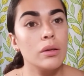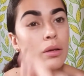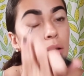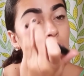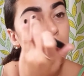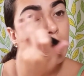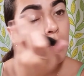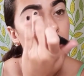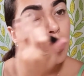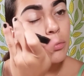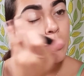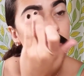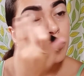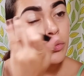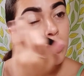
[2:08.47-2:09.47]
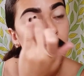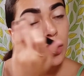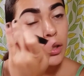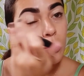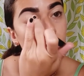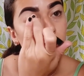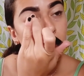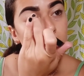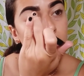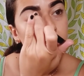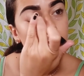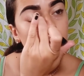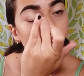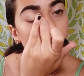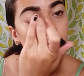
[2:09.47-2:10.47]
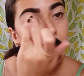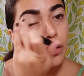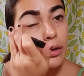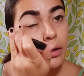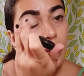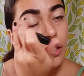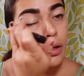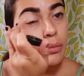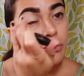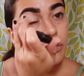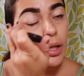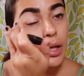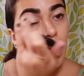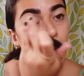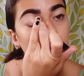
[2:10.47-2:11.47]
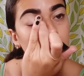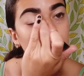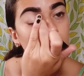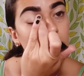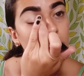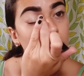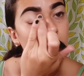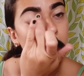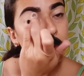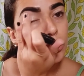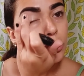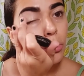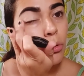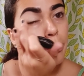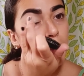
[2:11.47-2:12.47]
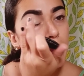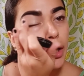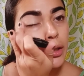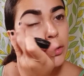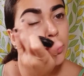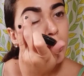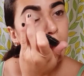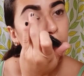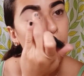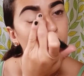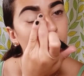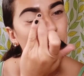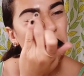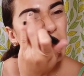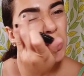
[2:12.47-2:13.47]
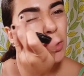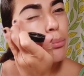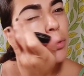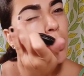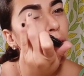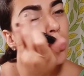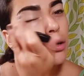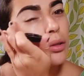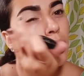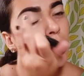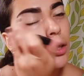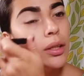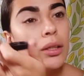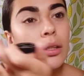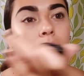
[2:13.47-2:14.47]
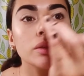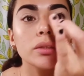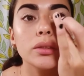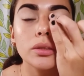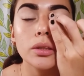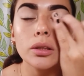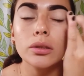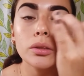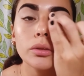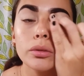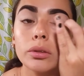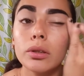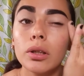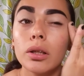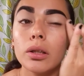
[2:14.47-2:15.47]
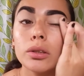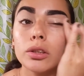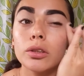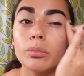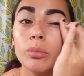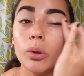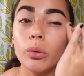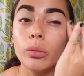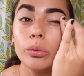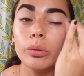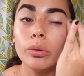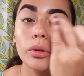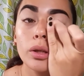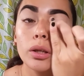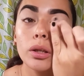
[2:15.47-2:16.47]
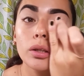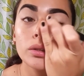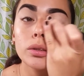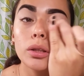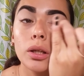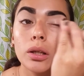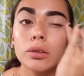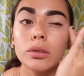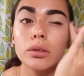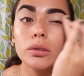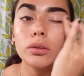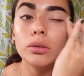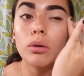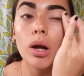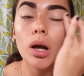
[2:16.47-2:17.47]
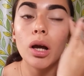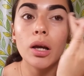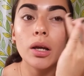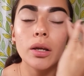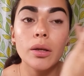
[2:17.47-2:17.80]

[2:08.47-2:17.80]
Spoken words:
I always feel like it works better, like eyeshadows show up nicer when you put something on the lids, just so it's like smooth, it's not too dry.